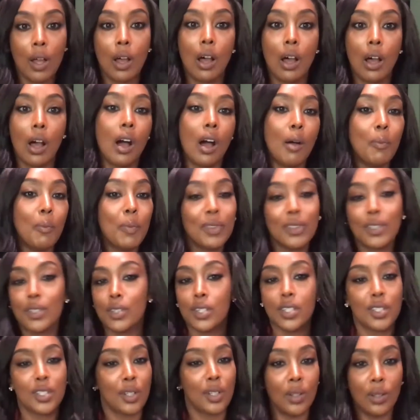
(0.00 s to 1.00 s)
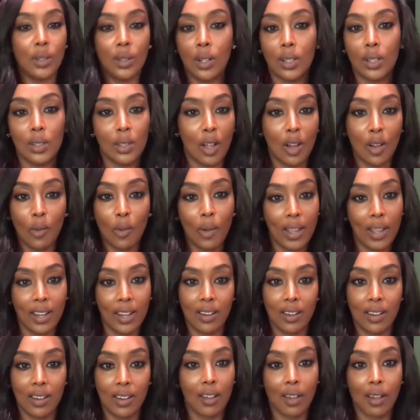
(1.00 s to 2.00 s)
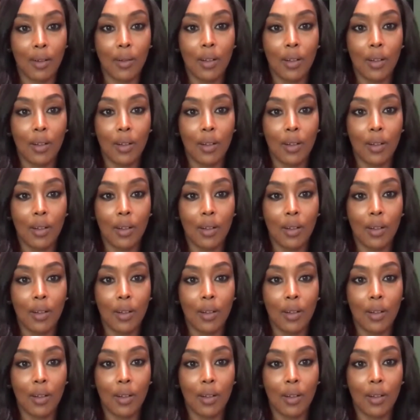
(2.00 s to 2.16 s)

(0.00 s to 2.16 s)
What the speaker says: but there's still a long way to go.